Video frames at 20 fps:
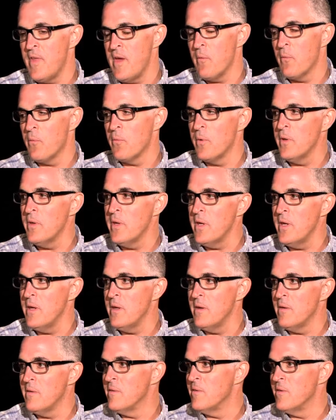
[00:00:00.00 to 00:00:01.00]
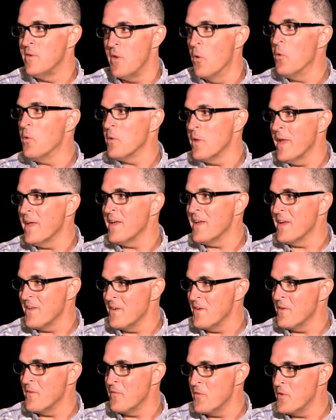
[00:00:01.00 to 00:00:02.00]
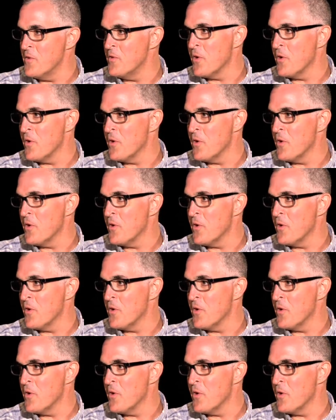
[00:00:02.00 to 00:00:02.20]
they really don't like it. If you